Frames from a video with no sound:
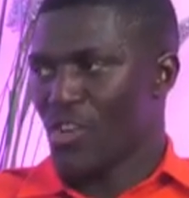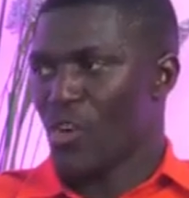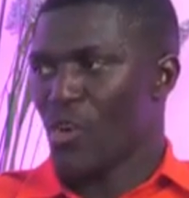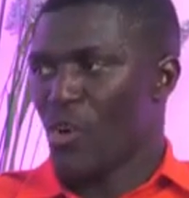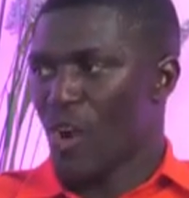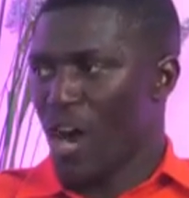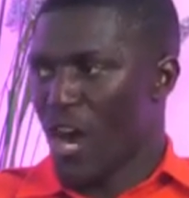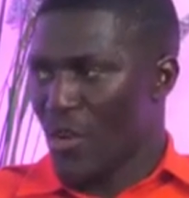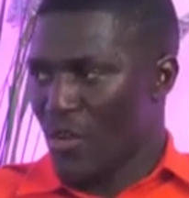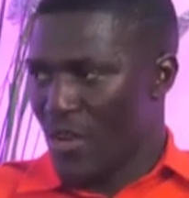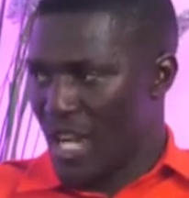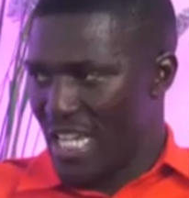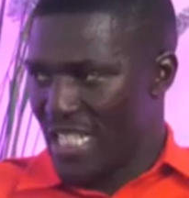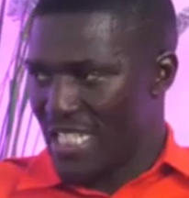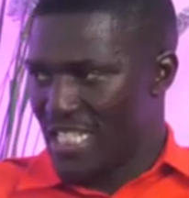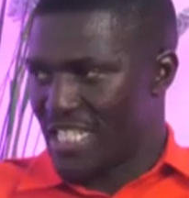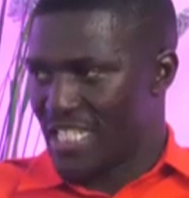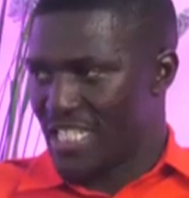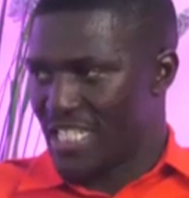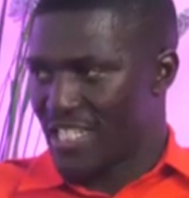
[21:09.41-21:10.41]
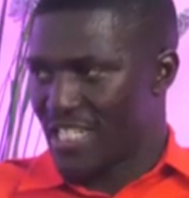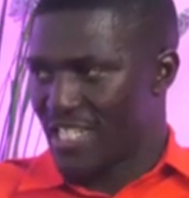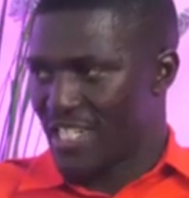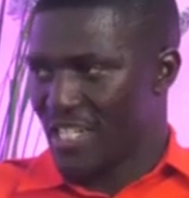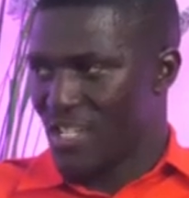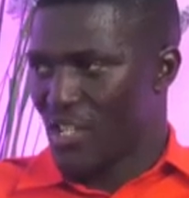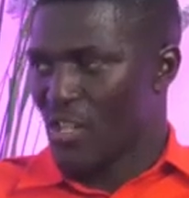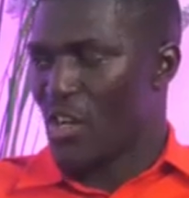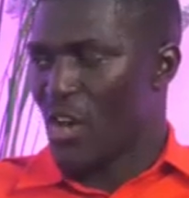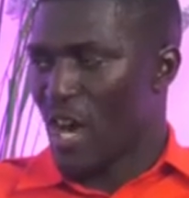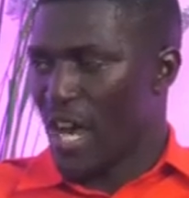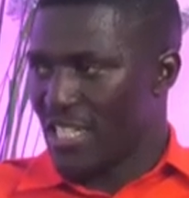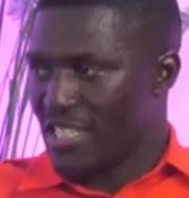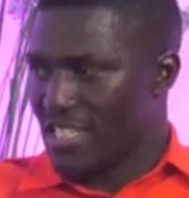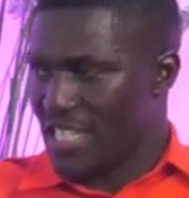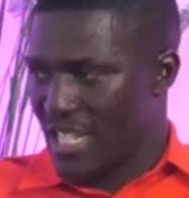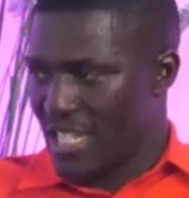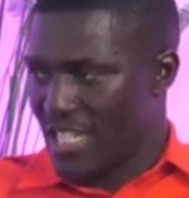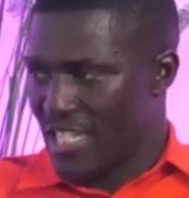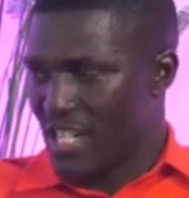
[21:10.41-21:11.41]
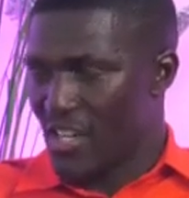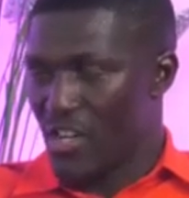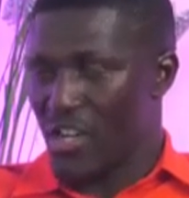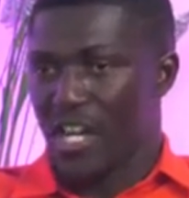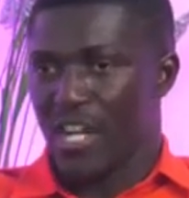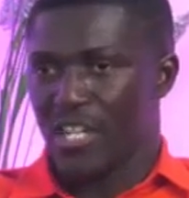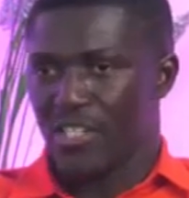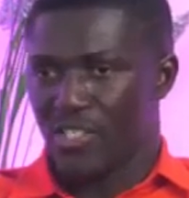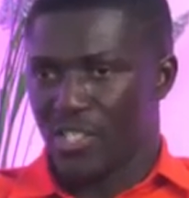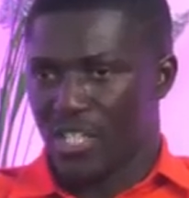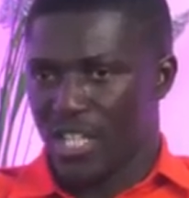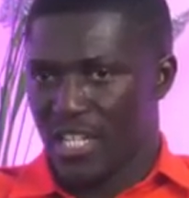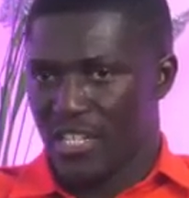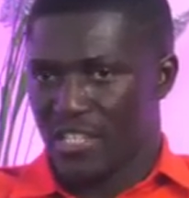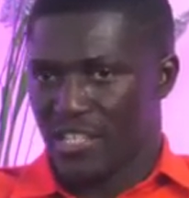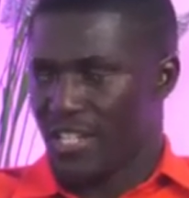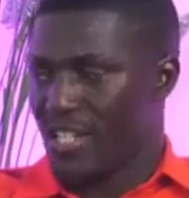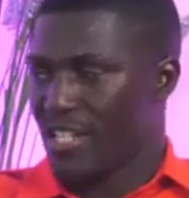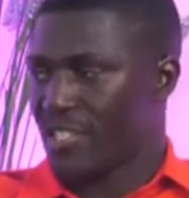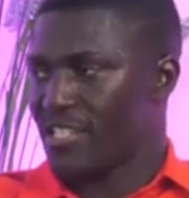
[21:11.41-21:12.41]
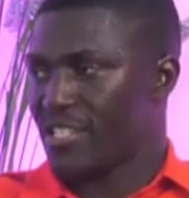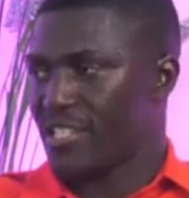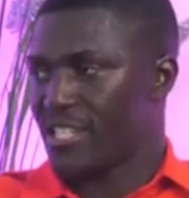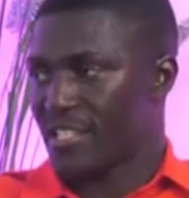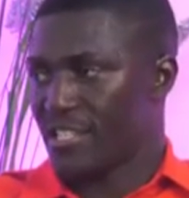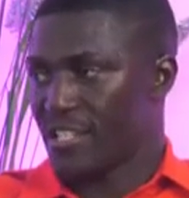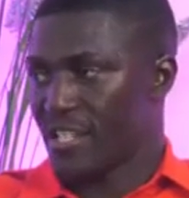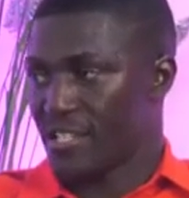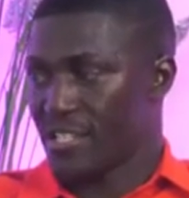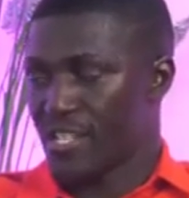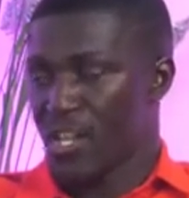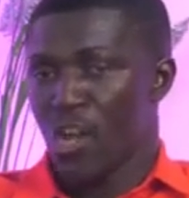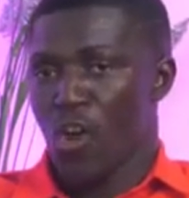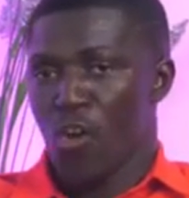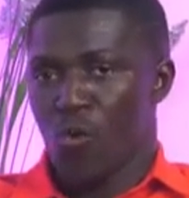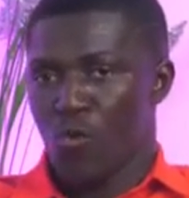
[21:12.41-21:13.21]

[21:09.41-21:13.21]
or our race, or our gender, or our educational status.